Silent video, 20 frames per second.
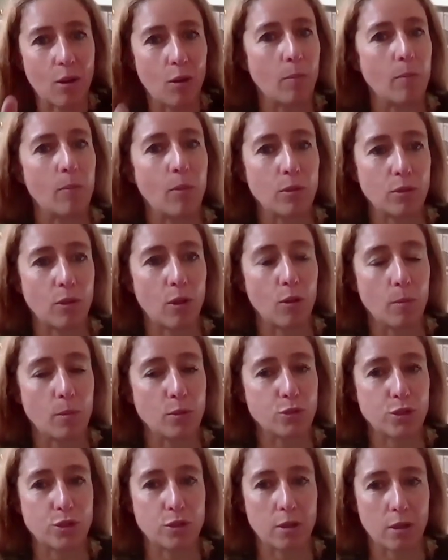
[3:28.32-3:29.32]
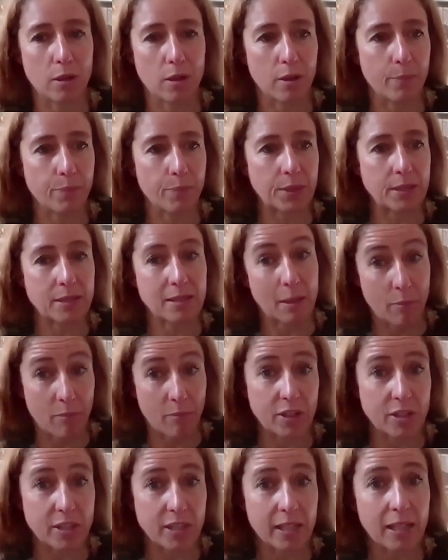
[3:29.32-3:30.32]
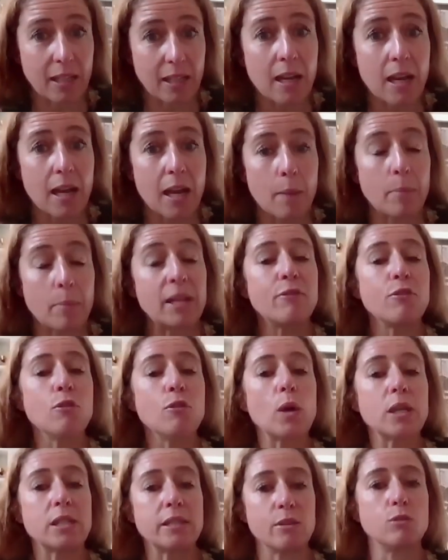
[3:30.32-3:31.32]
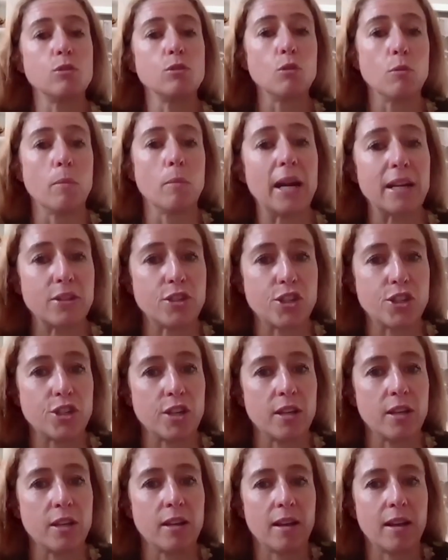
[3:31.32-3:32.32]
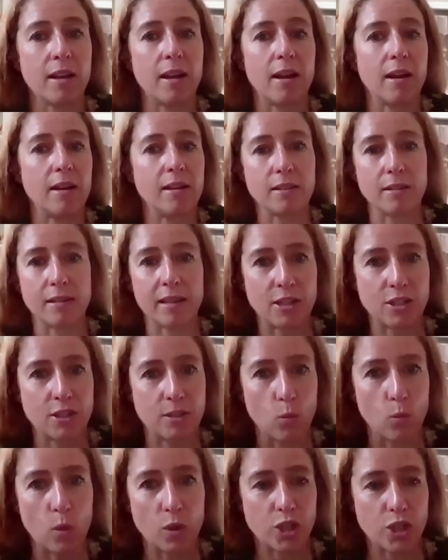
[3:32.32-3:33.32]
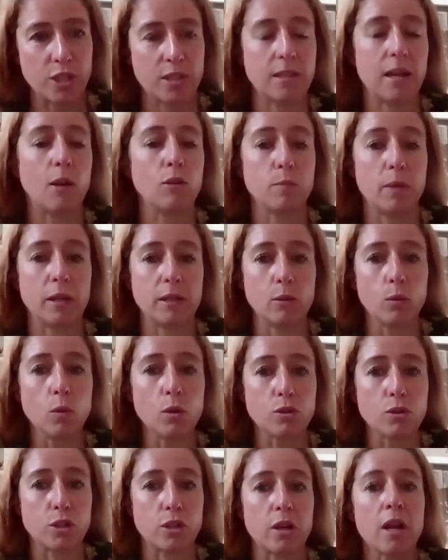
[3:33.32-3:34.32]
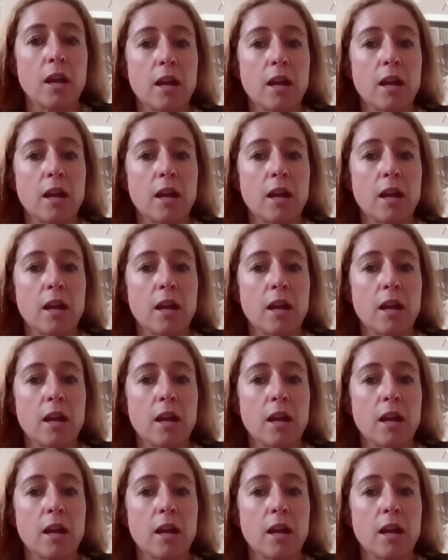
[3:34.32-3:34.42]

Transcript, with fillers: almost um, subvertical. But if you wet it too much, uh, it gets washes out by the water.